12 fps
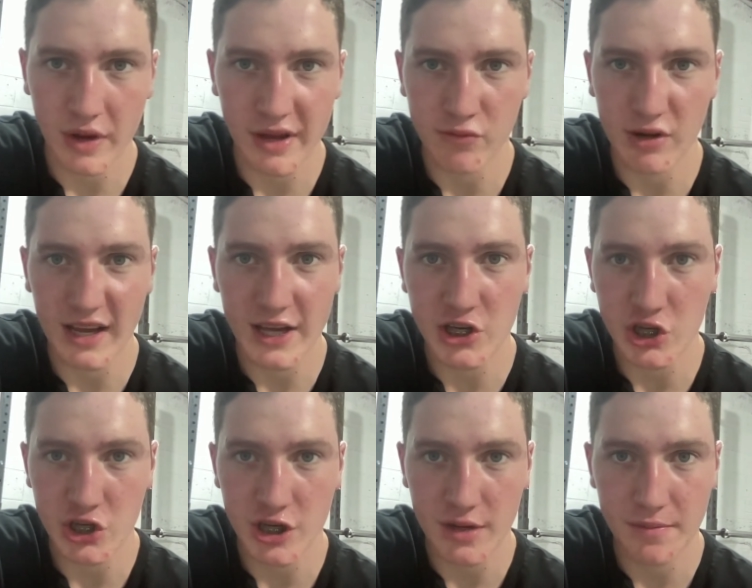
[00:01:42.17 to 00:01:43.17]
in
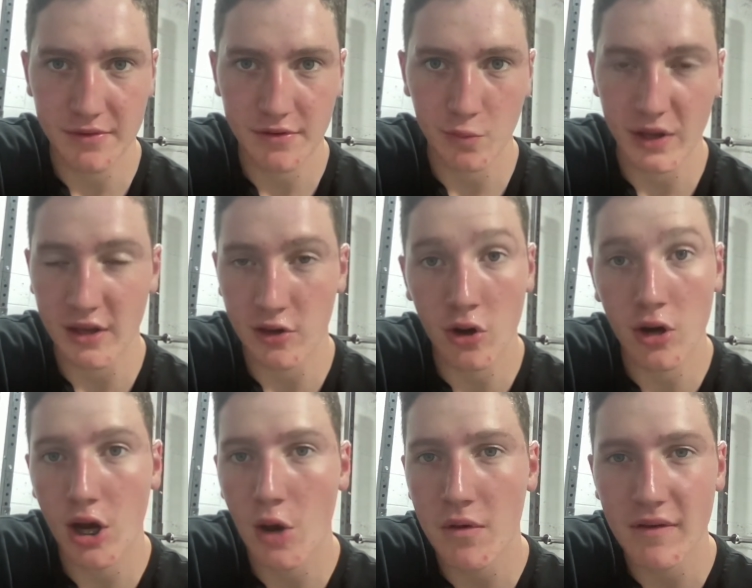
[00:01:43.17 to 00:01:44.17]
relationships. We cannot
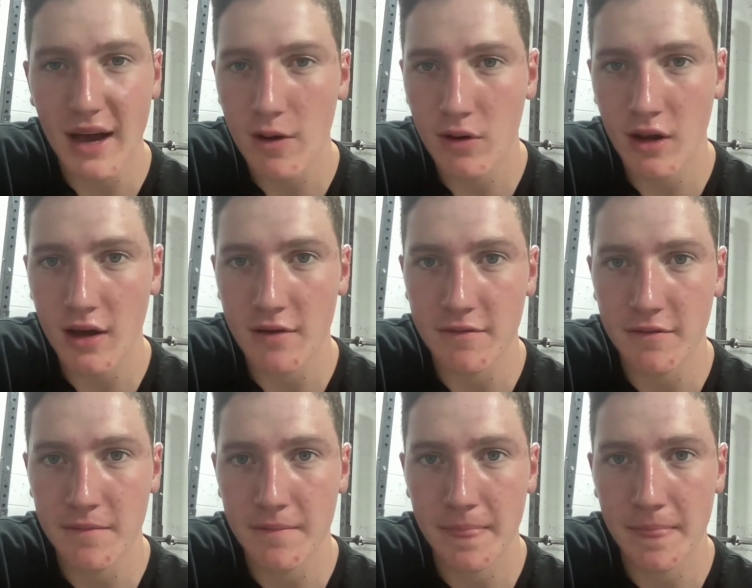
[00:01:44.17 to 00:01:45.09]
go without love.